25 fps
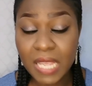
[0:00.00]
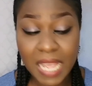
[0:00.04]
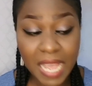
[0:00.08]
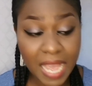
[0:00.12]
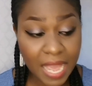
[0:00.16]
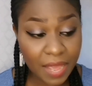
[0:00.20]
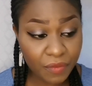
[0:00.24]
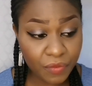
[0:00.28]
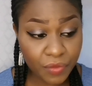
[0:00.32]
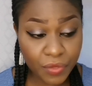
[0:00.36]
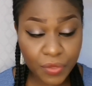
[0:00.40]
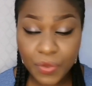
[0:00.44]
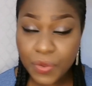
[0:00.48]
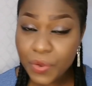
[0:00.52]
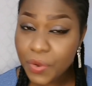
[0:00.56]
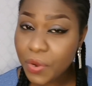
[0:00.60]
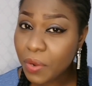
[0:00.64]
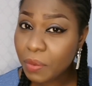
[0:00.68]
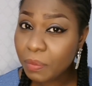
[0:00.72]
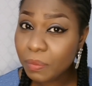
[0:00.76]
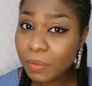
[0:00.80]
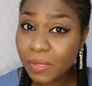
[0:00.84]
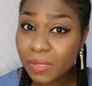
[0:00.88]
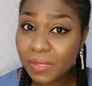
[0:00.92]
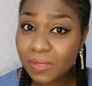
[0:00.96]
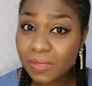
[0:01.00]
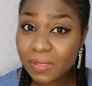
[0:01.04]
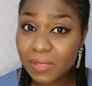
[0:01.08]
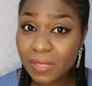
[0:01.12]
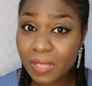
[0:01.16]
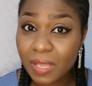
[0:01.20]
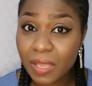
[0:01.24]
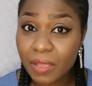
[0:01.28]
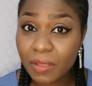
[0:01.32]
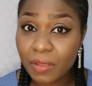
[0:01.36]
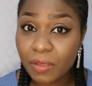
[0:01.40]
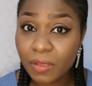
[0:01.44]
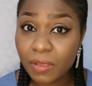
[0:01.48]
Have you come to
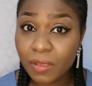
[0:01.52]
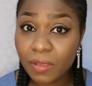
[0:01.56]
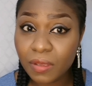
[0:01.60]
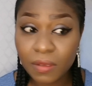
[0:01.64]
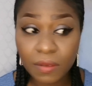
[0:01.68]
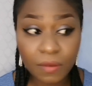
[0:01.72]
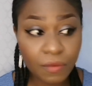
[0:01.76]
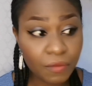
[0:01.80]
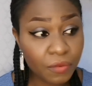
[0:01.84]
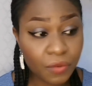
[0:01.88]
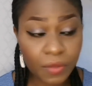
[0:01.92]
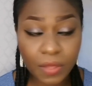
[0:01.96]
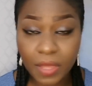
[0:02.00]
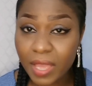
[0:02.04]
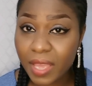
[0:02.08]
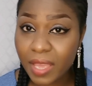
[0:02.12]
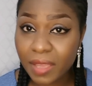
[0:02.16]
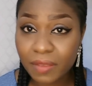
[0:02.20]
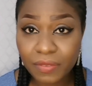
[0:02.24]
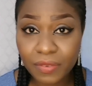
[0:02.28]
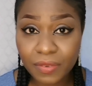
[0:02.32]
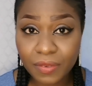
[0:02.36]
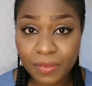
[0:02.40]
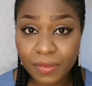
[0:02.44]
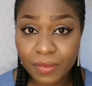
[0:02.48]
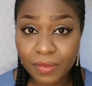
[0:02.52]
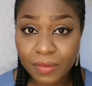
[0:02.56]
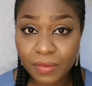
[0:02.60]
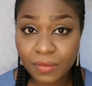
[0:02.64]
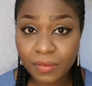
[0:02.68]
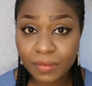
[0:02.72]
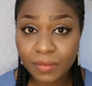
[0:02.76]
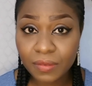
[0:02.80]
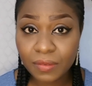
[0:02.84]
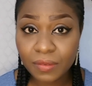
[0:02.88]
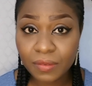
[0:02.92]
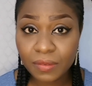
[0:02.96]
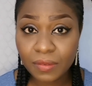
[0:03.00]
stay forever?
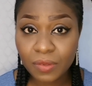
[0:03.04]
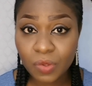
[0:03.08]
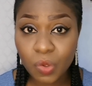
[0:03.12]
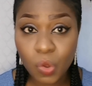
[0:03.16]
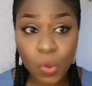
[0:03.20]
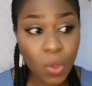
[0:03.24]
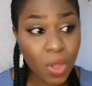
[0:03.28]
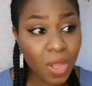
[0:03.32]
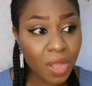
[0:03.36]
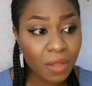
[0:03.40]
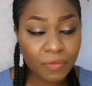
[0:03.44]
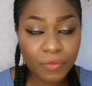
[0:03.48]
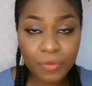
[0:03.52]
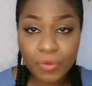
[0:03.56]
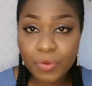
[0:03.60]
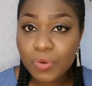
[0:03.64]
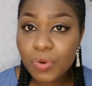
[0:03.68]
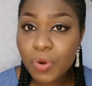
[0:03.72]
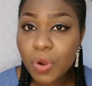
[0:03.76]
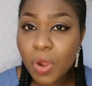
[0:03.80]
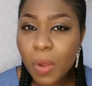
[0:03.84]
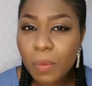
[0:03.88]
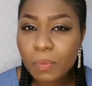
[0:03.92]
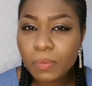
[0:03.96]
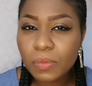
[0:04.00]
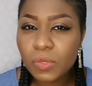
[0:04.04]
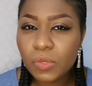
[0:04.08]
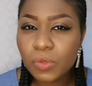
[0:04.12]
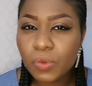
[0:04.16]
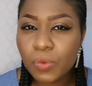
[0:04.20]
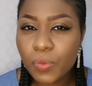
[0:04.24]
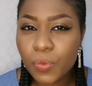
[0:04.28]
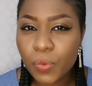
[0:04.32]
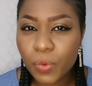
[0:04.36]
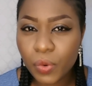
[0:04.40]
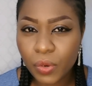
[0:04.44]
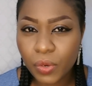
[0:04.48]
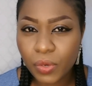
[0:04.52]
Or have you come to
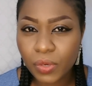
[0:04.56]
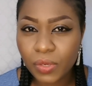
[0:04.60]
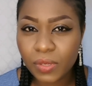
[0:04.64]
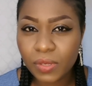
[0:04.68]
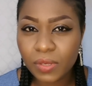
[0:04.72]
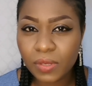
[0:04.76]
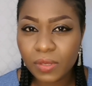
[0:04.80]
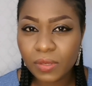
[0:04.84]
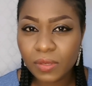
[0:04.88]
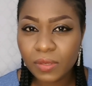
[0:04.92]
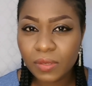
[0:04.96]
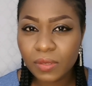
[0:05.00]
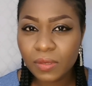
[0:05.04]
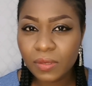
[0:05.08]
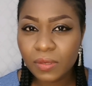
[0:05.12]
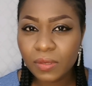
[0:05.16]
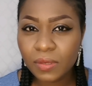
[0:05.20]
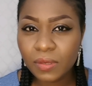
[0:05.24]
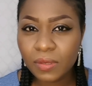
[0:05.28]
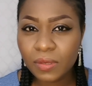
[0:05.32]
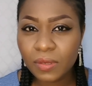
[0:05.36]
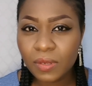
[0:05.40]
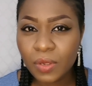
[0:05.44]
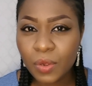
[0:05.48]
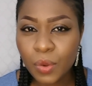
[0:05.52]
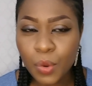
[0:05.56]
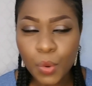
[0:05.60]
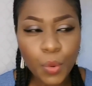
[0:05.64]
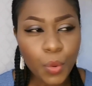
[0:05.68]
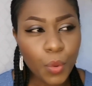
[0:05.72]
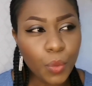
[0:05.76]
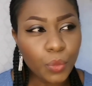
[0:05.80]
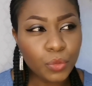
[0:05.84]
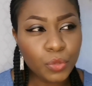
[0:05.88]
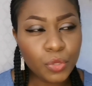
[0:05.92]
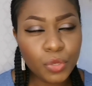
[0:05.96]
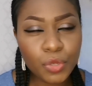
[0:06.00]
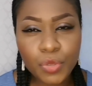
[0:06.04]
work?
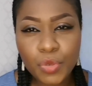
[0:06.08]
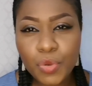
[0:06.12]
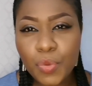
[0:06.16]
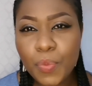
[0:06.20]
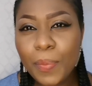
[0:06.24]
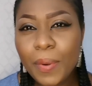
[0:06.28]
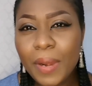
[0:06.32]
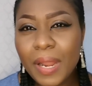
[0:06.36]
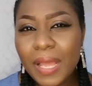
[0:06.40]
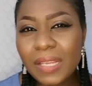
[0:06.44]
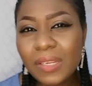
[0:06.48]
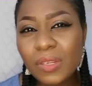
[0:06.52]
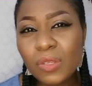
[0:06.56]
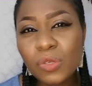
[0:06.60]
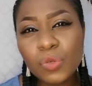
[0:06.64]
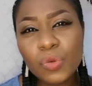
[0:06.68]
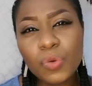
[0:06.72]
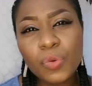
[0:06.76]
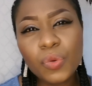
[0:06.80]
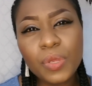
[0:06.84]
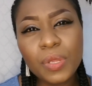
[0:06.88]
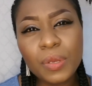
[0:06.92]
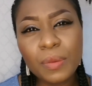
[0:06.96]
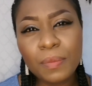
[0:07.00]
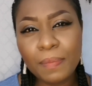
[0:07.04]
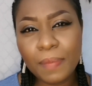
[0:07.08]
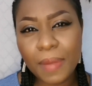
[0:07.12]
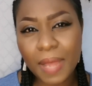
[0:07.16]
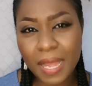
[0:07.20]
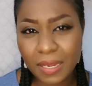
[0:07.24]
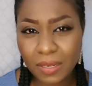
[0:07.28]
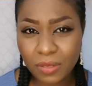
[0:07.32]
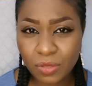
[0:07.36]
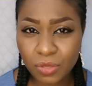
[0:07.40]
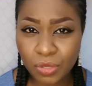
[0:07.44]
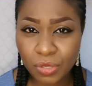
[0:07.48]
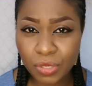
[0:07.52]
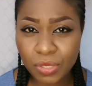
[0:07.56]
Do you plan on going
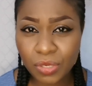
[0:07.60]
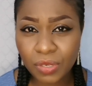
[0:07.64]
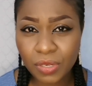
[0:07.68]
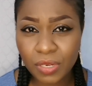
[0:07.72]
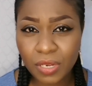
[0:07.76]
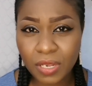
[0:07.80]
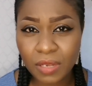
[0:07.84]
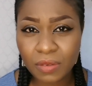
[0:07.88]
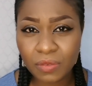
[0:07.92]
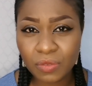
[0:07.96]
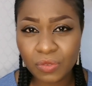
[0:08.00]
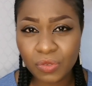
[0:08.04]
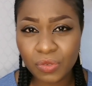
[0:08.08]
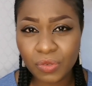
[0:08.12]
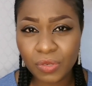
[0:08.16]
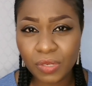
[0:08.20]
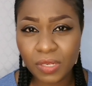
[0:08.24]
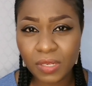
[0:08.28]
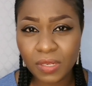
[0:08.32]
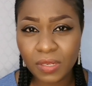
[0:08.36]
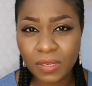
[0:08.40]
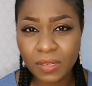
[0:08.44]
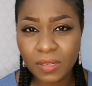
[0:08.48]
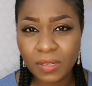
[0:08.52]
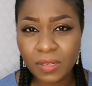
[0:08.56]
back to your country?